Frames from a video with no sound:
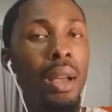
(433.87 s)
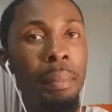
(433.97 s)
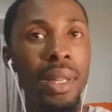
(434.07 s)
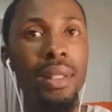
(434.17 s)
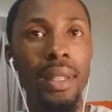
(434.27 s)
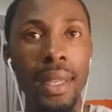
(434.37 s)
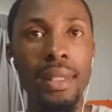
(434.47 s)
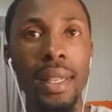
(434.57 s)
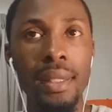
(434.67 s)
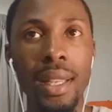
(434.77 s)
But
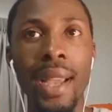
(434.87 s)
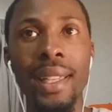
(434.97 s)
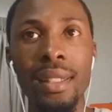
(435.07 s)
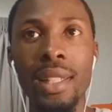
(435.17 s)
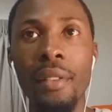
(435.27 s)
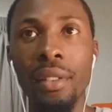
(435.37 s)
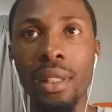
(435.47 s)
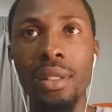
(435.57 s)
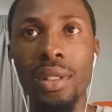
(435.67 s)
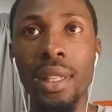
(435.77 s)
I can
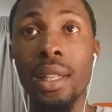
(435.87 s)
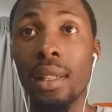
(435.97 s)
definitely see it